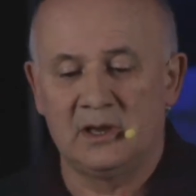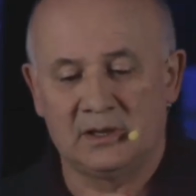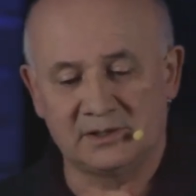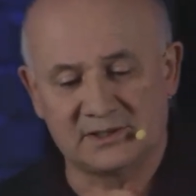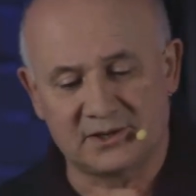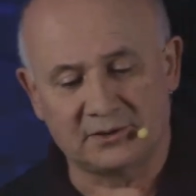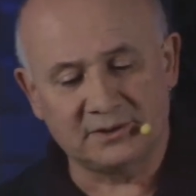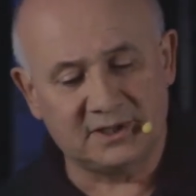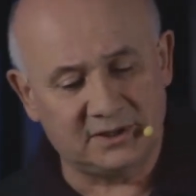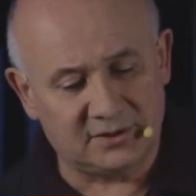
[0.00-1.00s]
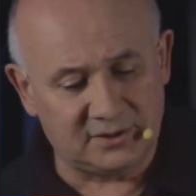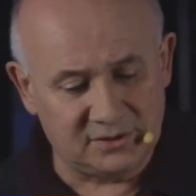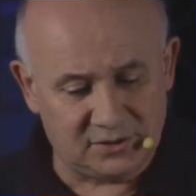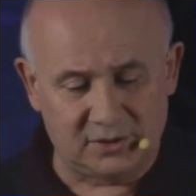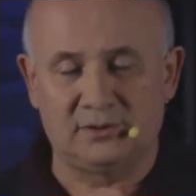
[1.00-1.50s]
uncertainty to
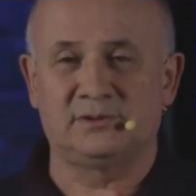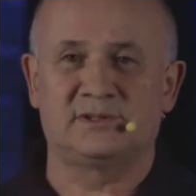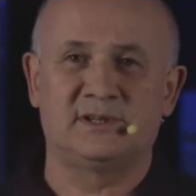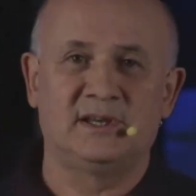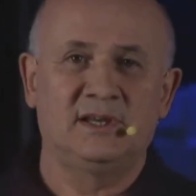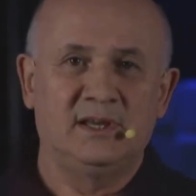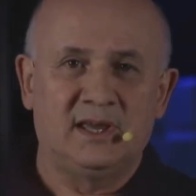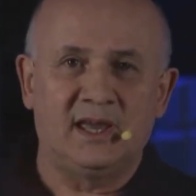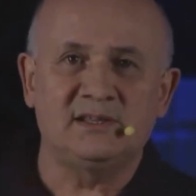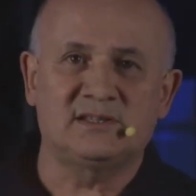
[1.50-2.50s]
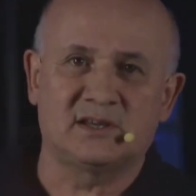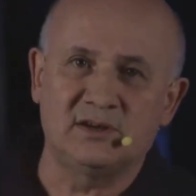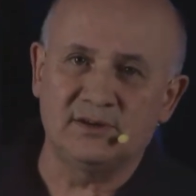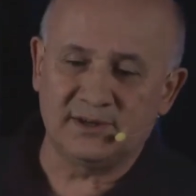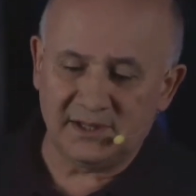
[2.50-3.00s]
endurance,
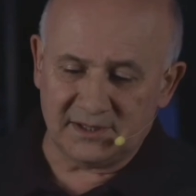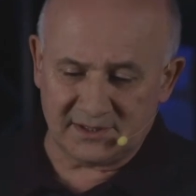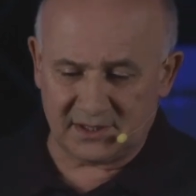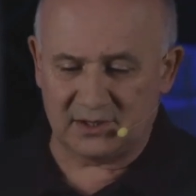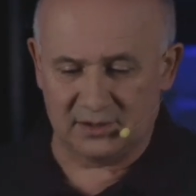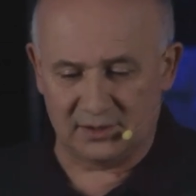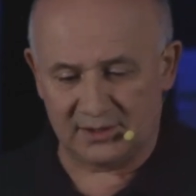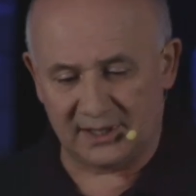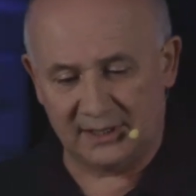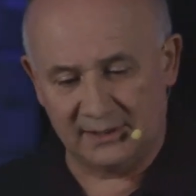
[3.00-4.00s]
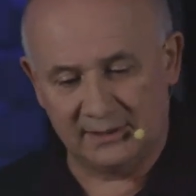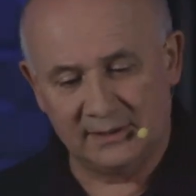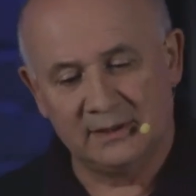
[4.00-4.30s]
insecurity to security,